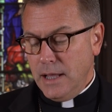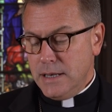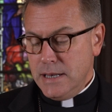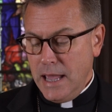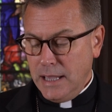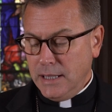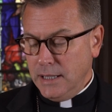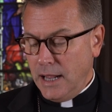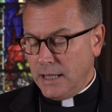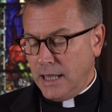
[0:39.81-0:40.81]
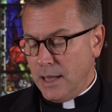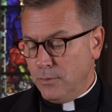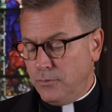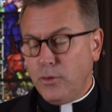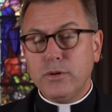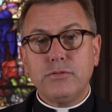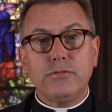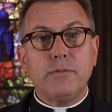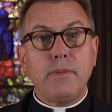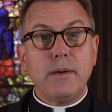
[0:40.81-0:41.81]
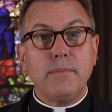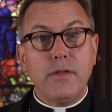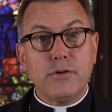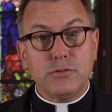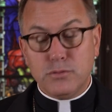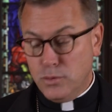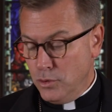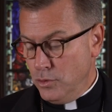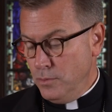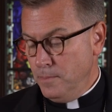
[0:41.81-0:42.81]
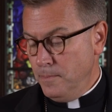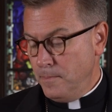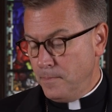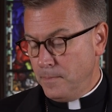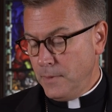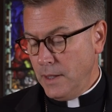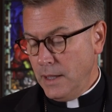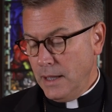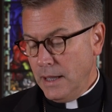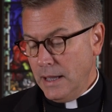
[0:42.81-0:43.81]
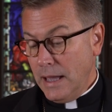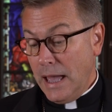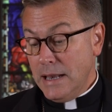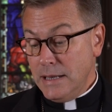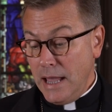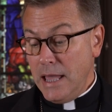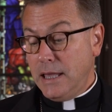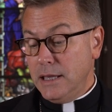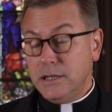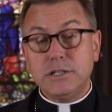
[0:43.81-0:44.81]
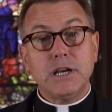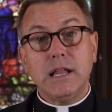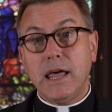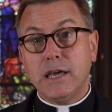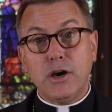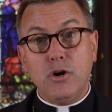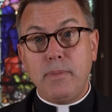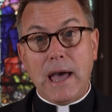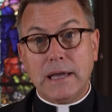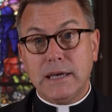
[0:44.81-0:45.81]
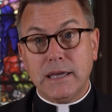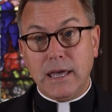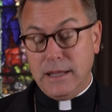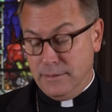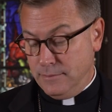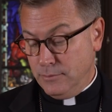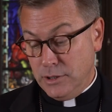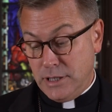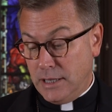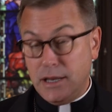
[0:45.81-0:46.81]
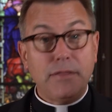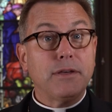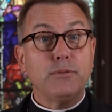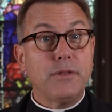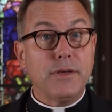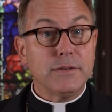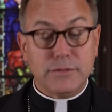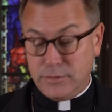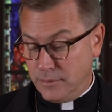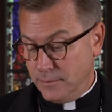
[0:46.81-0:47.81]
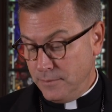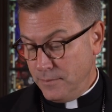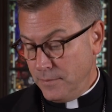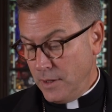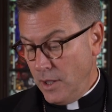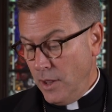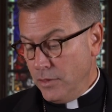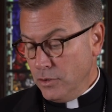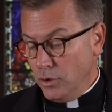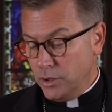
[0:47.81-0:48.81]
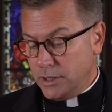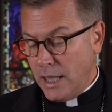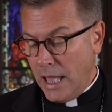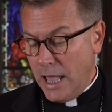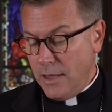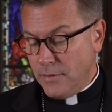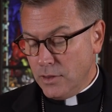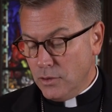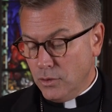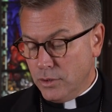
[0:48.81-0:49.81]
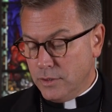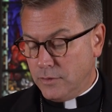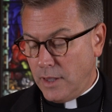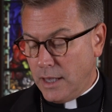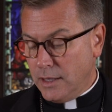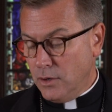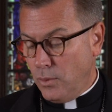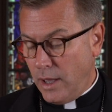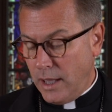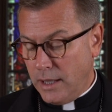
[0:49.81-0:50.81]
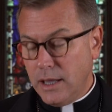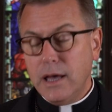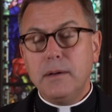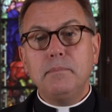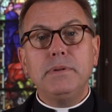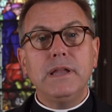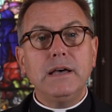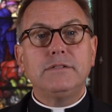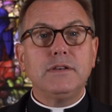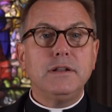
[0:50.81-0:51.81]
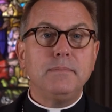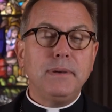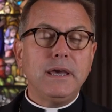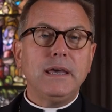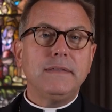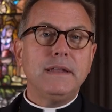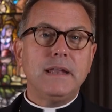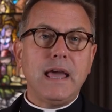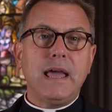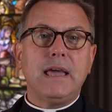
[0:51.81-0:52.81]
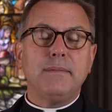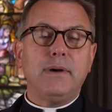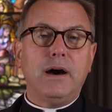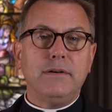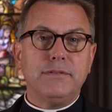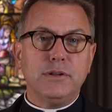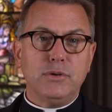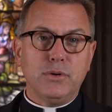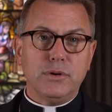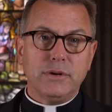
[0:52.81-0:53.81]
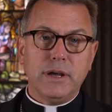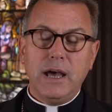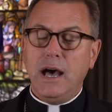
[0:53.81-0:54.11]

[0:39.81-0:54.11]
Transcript: Naked I came forth from my mother's womb, and naked shall I go back again. We take nothing with us. The Lord gave, and the Lord has taken away. Blessed be the name of the Lord.